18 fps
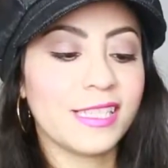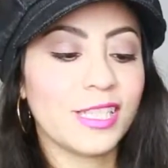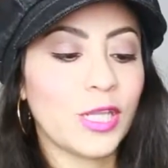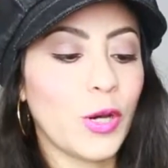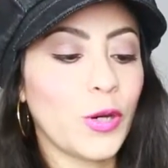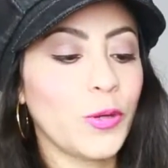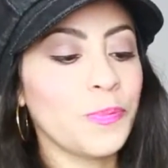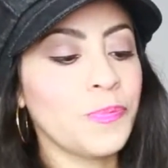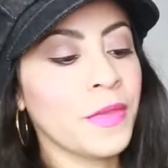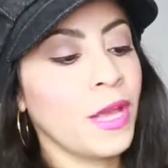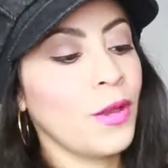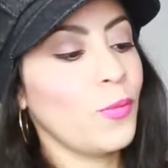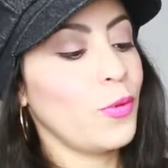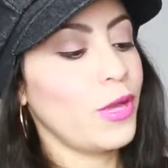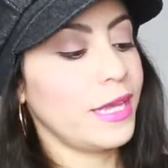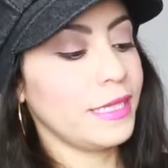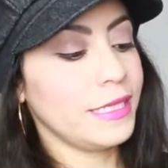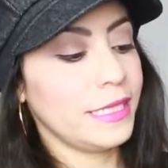So
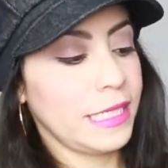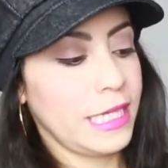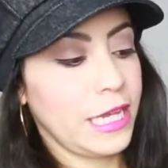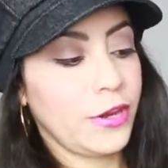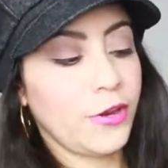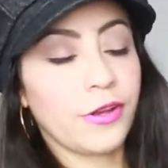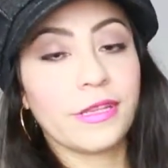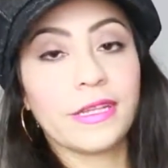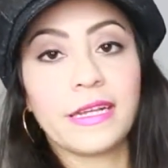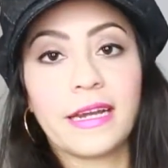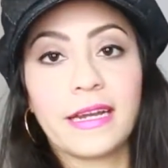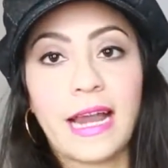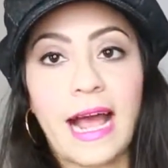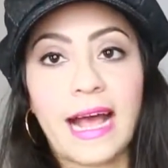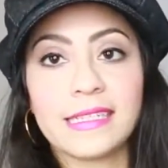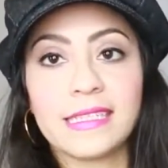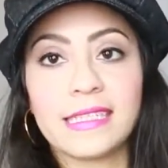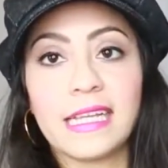we can see here that it
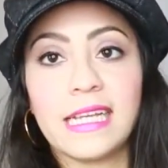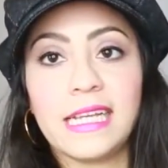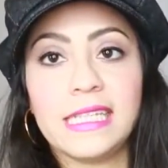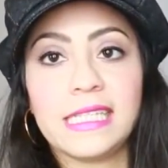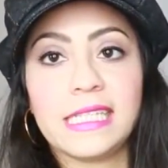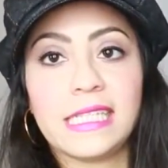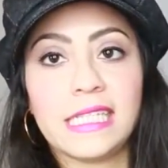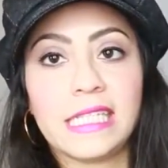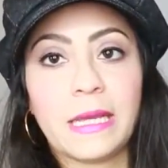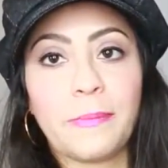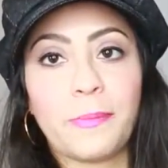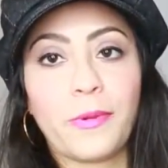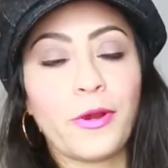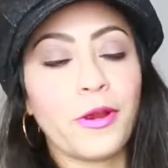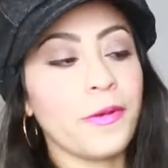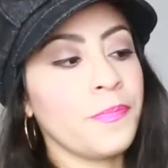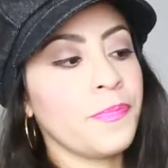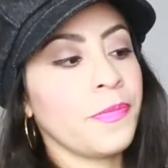has a
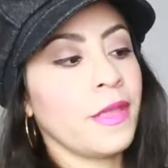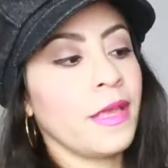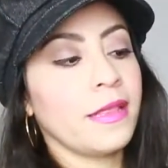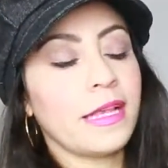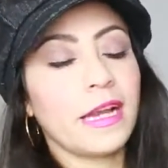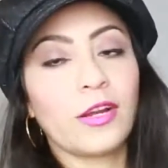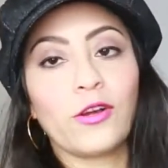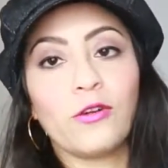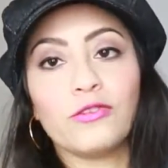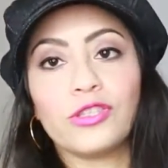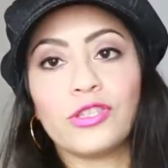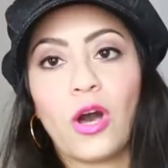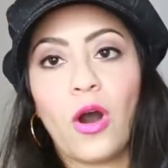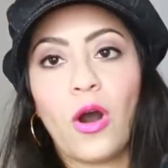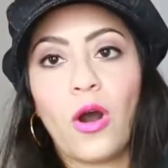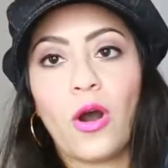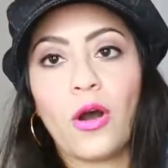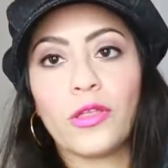zipper that goes
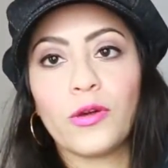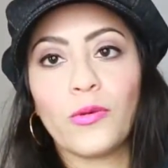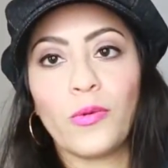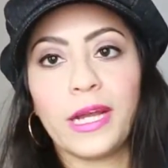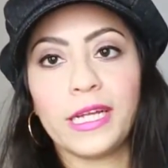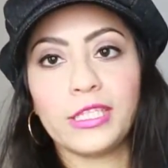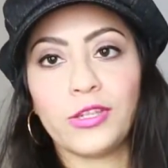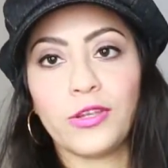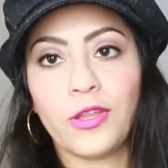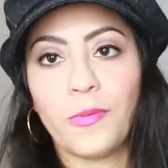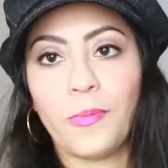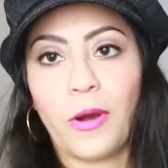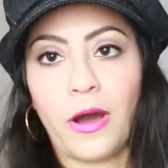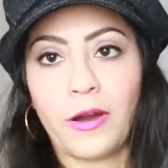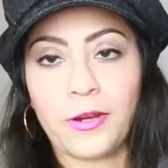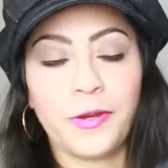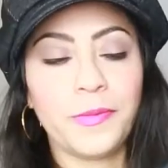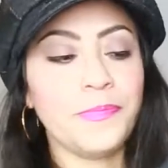all the way to the
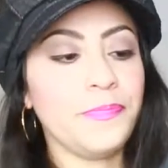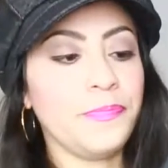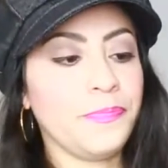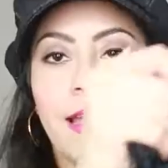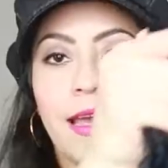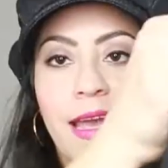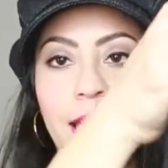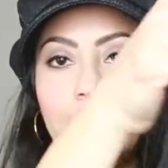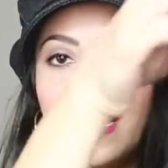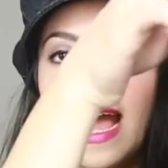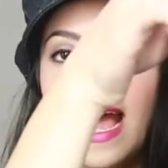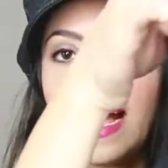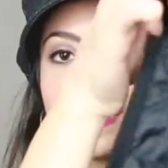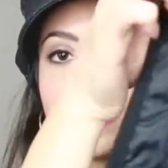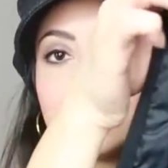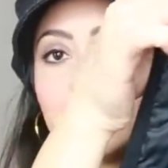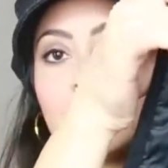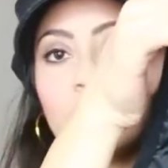bottom. It
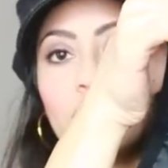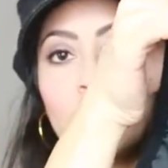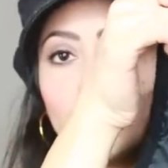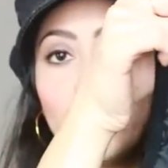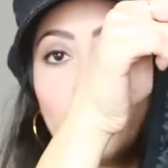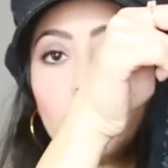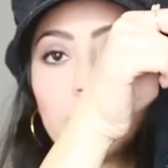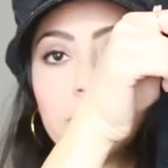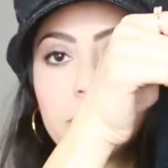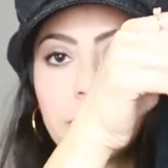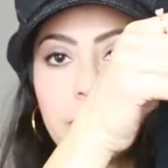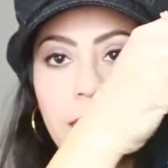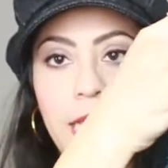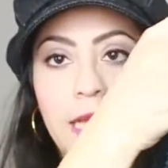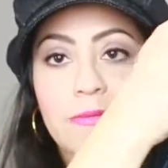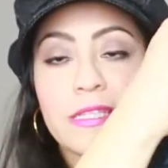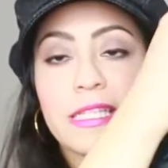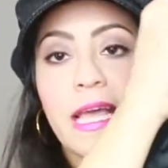has no
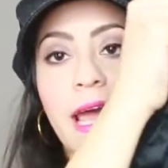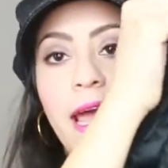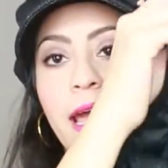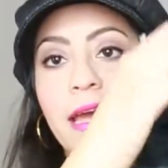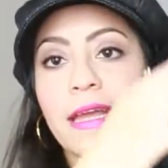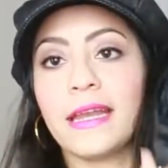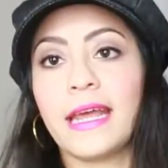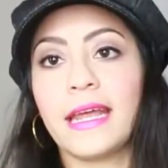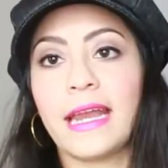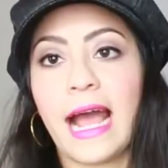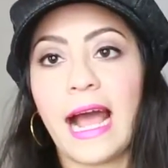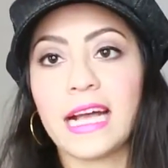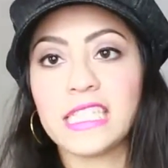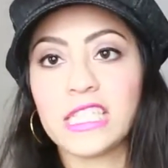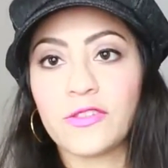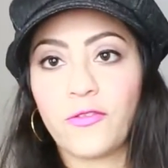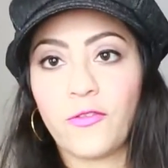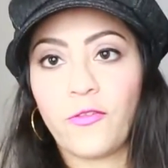sleeves, and it
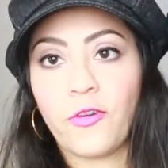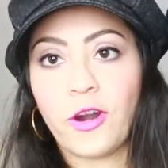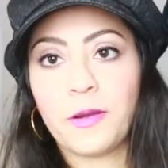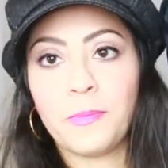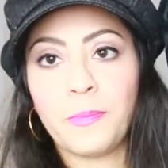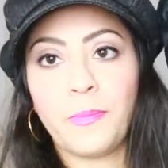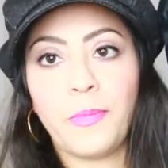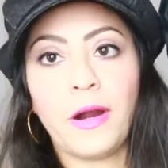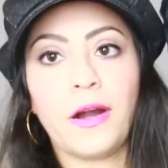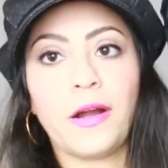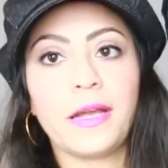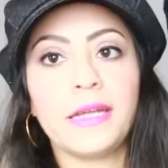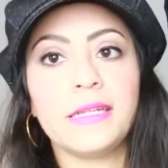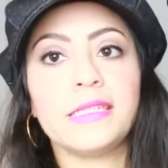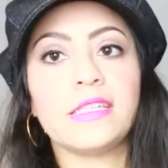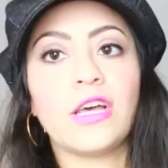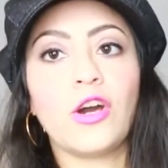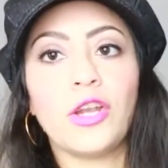has front
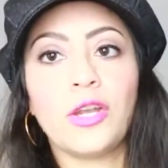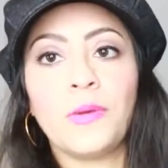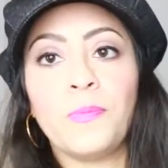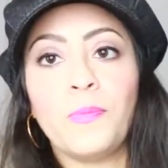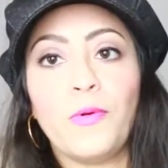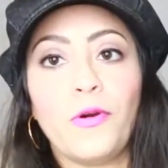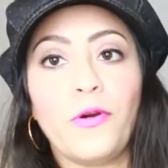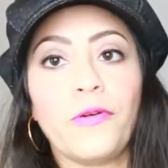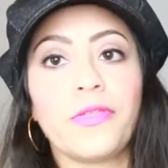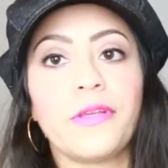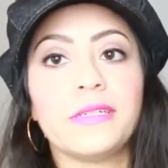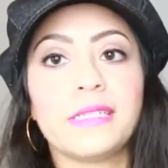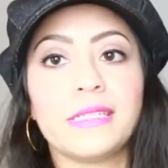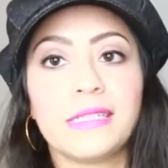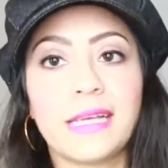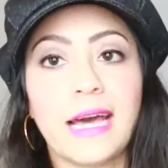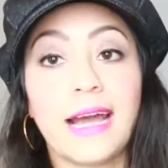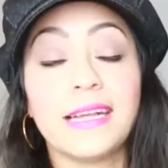pockets on both
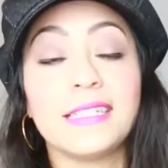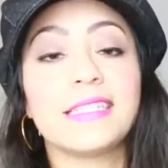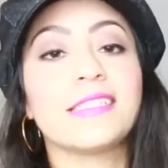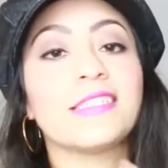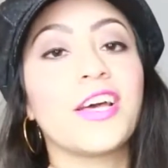sides.